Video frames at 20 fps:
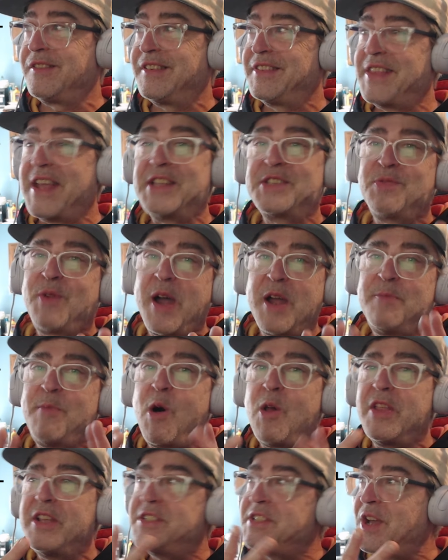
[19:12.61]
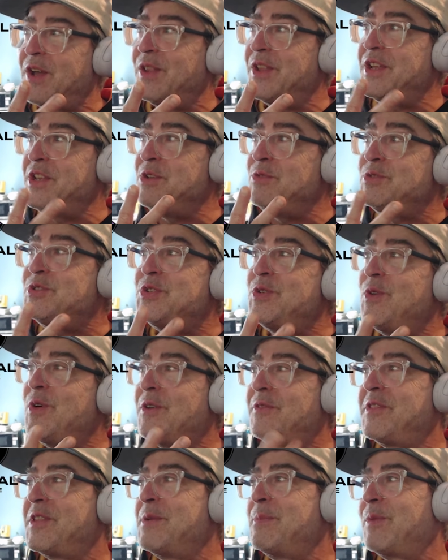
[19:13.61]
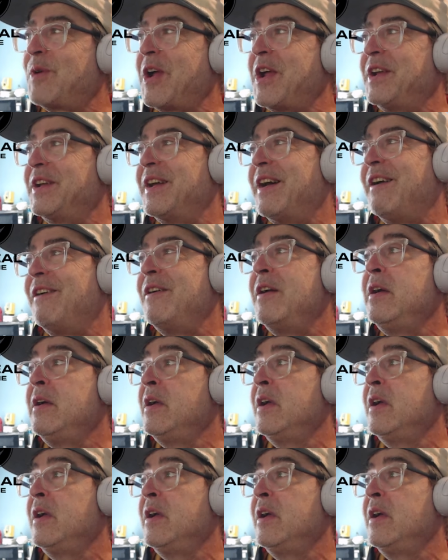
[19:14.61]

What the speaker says: That's why I'm only telling you 2 of them right now.